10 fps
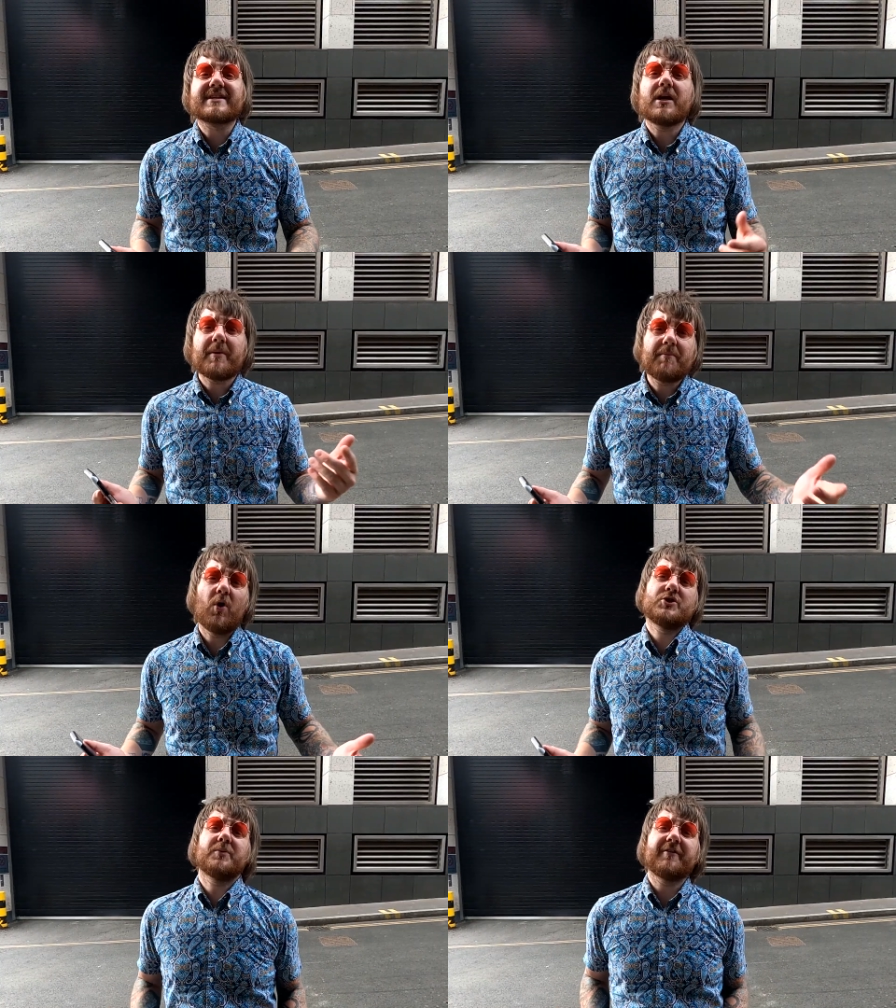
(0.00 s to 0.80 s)
There's going to be
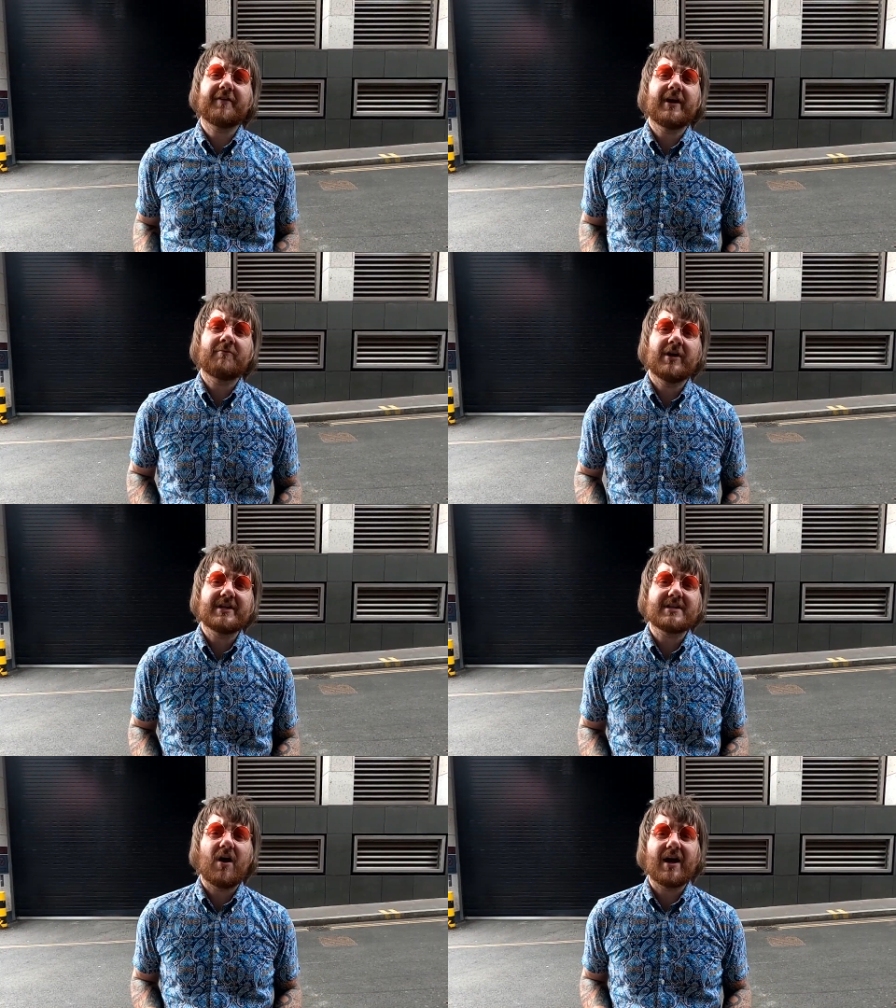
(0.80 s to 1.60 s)
points when you're feeling
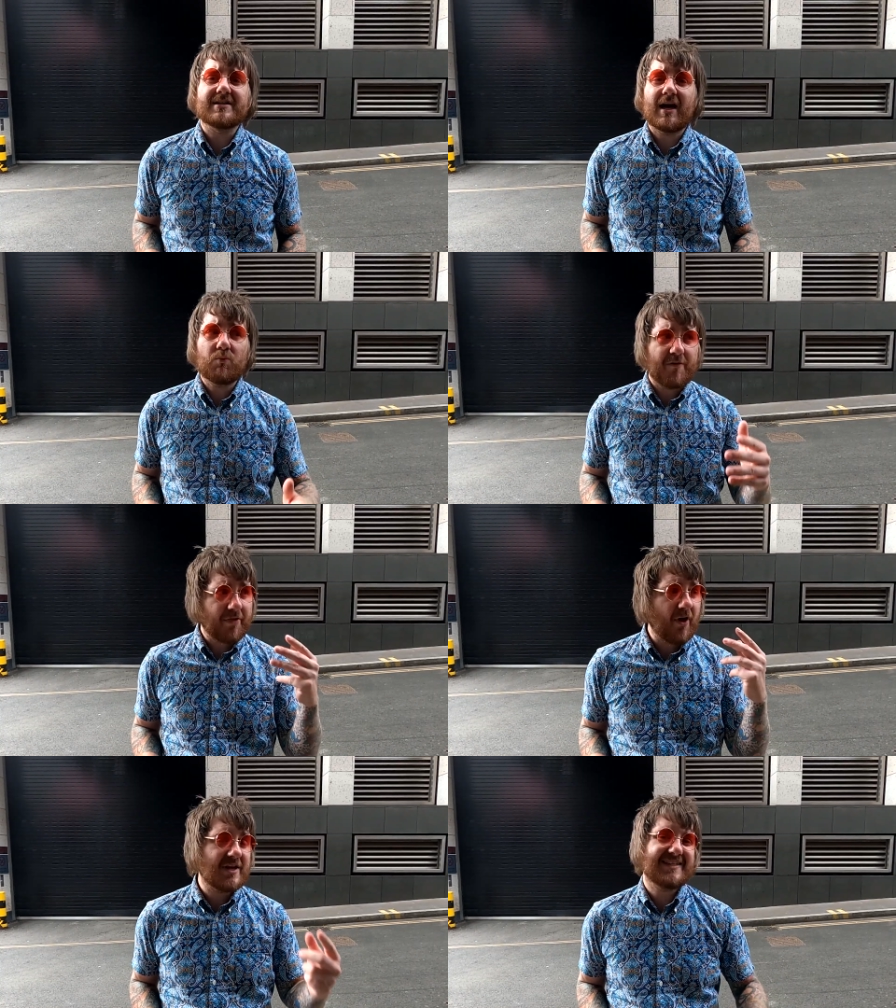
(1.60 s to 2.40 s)
really tired, and
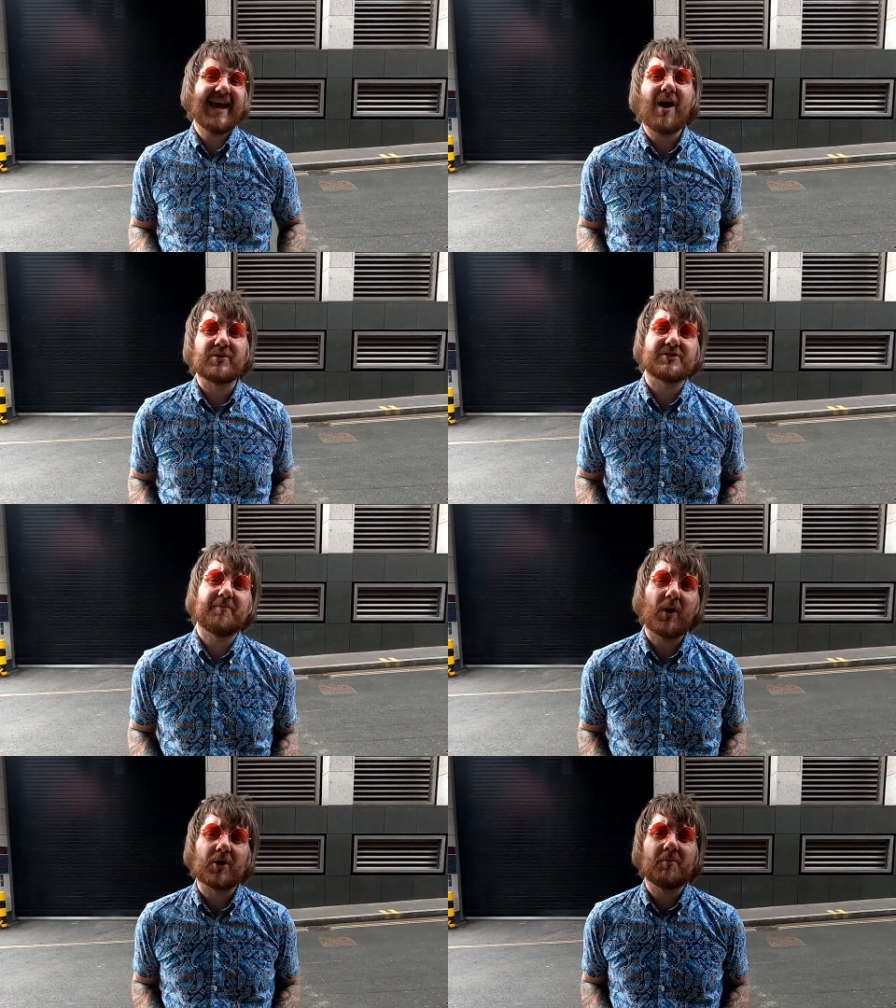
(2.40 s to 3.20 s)
with 30 hours
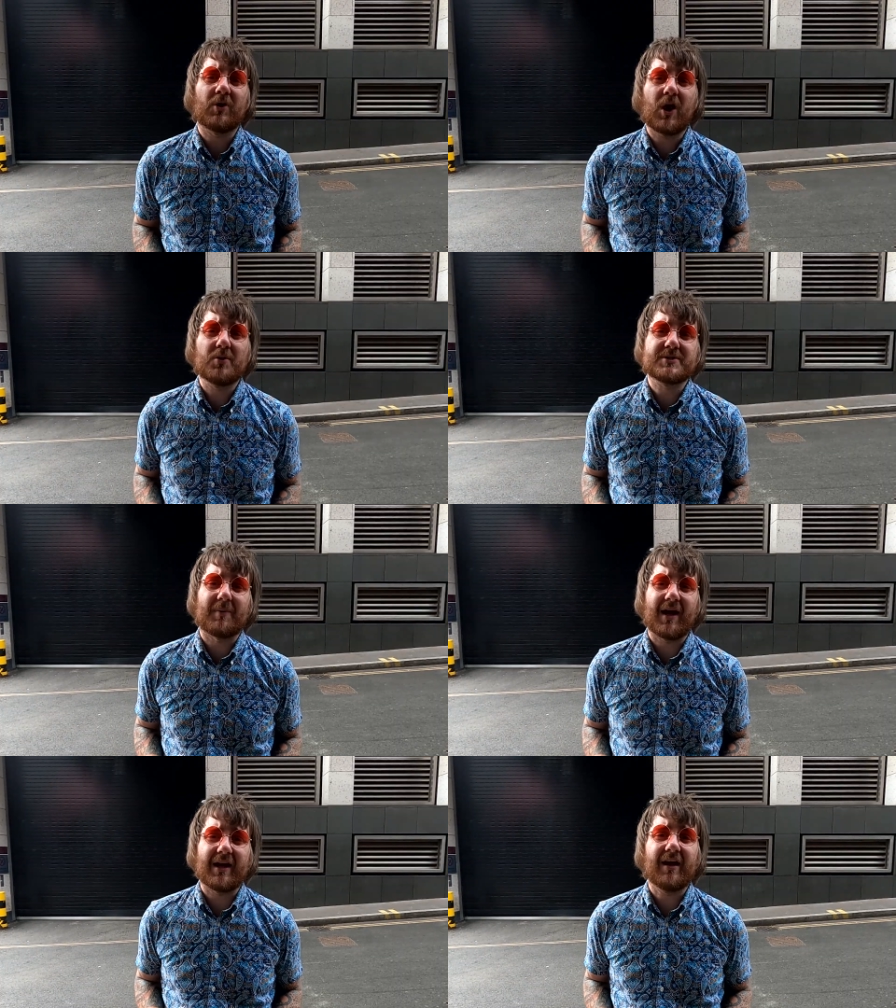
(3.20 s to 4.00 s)
of Pokemon Go
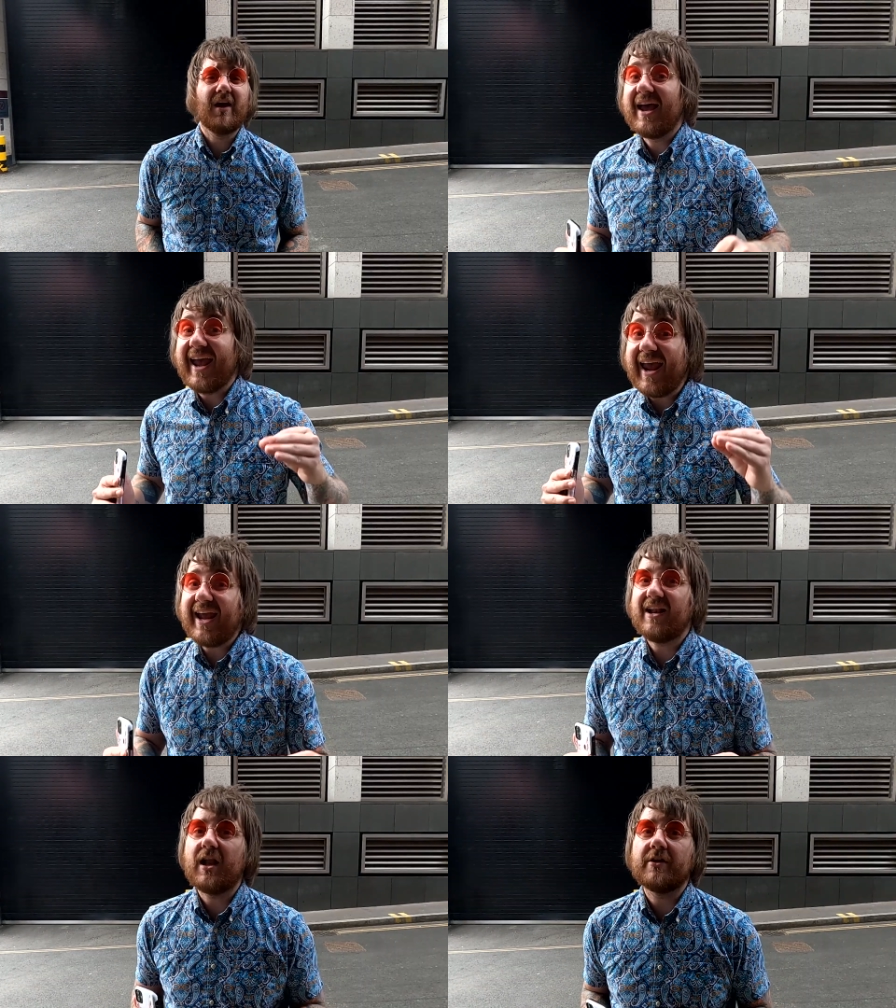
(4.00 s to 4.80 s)
to play
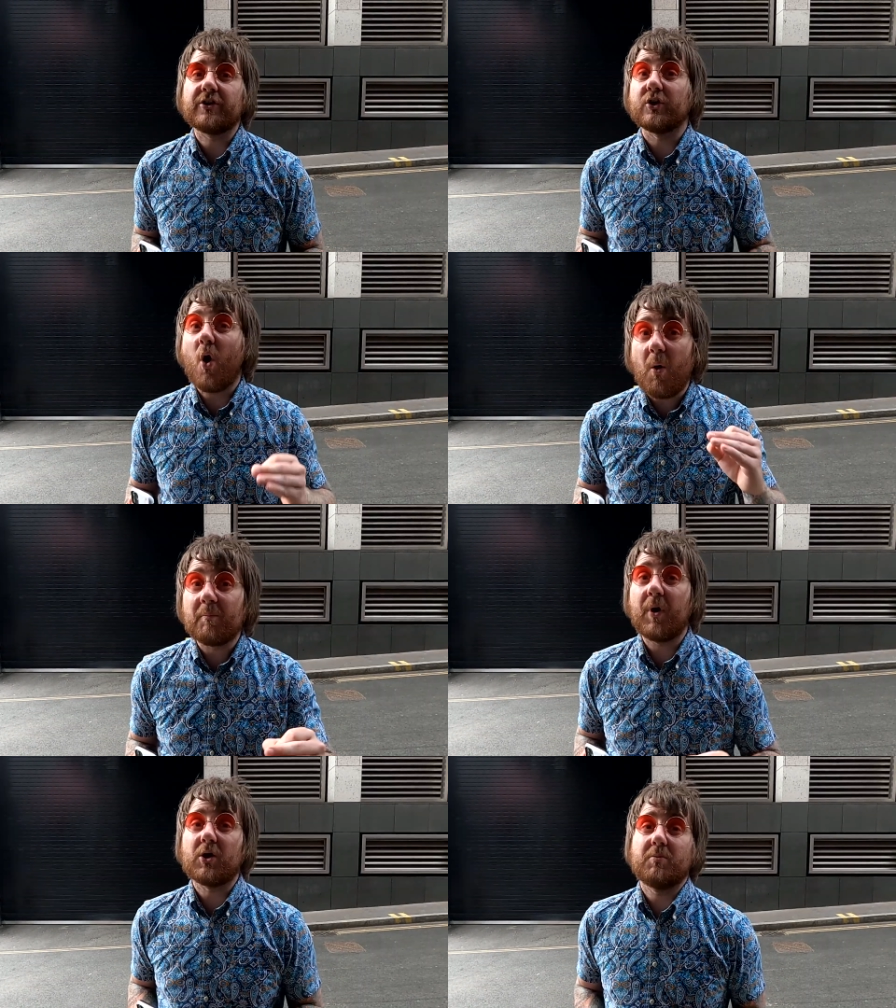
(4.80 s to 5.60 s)
in London
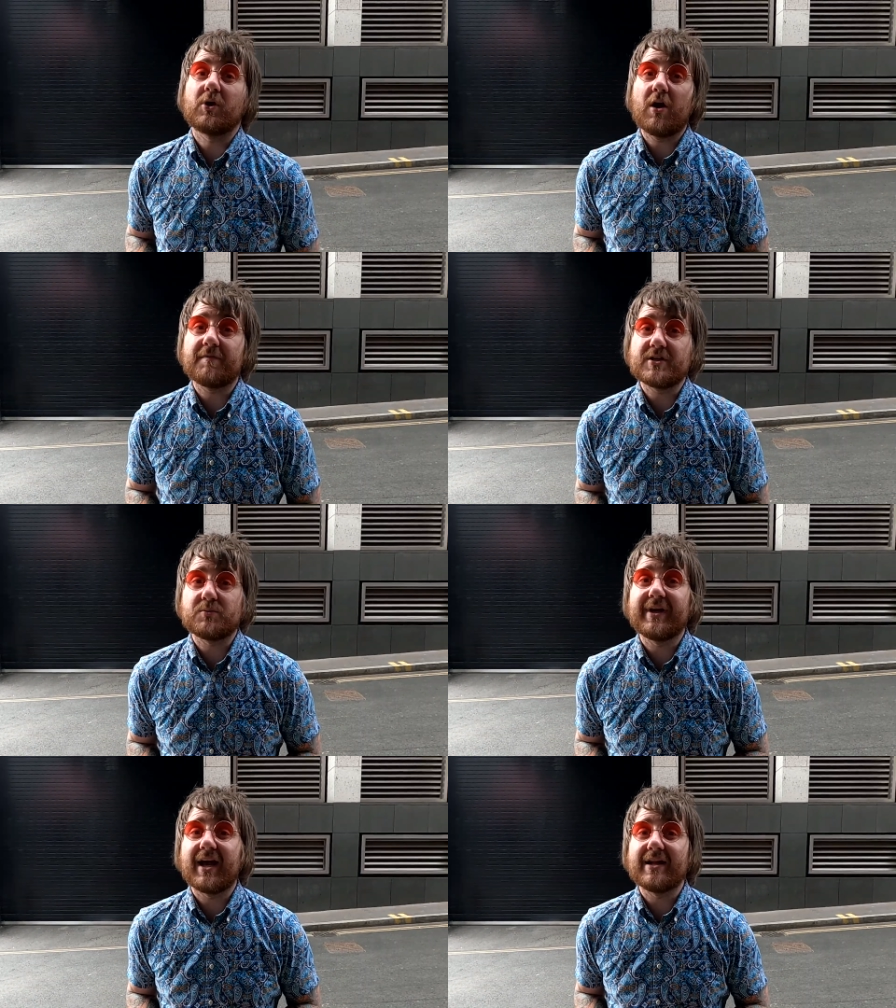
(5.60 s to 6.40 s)
on Pokemon Go
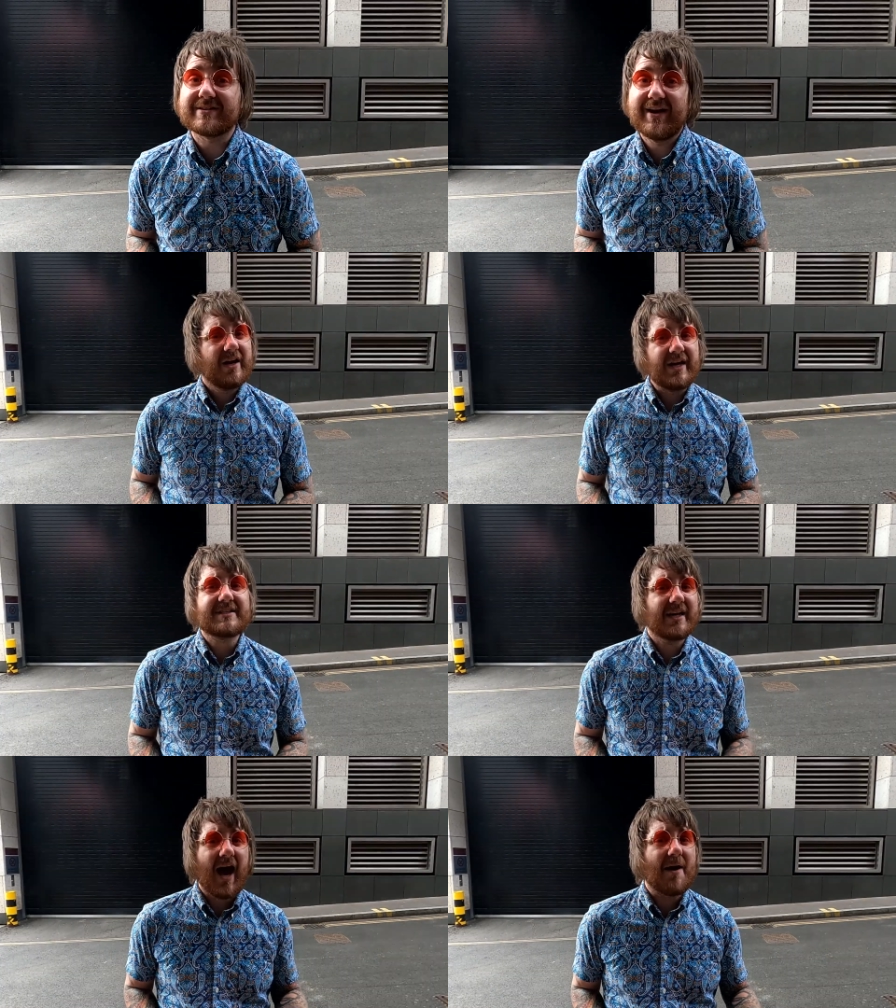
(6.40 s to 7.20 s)
Fest weekend,
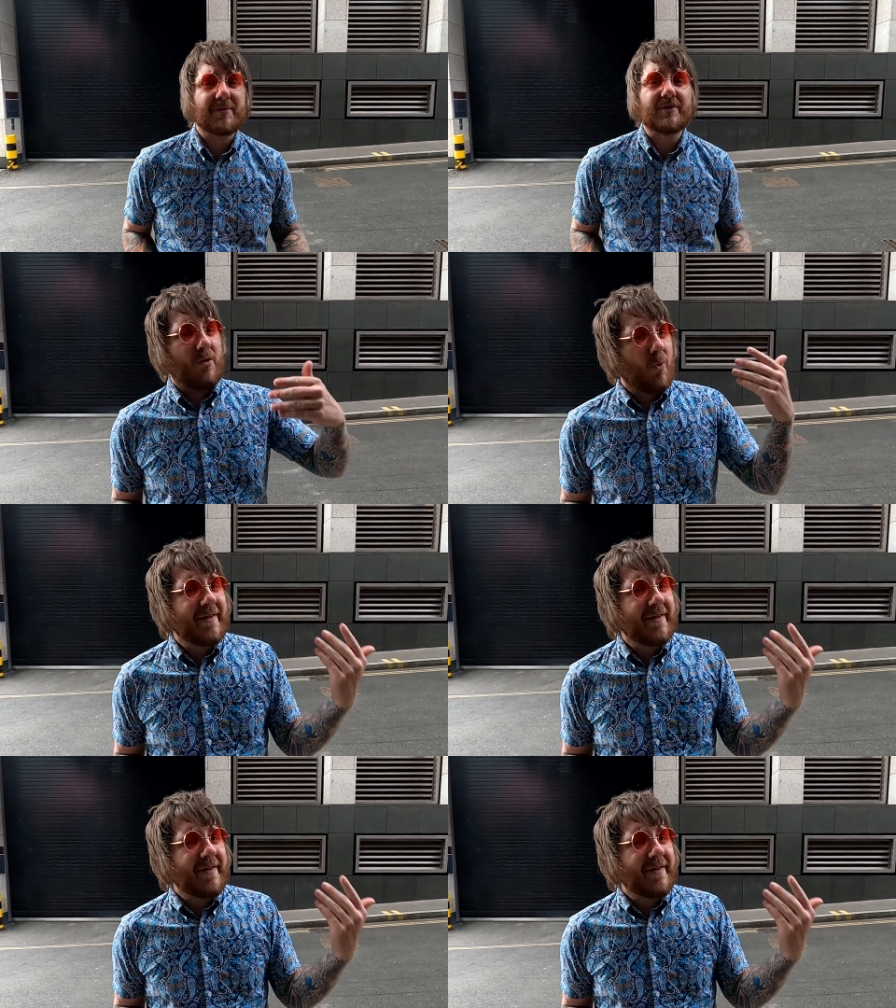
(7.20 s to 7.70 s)
it's going to happen.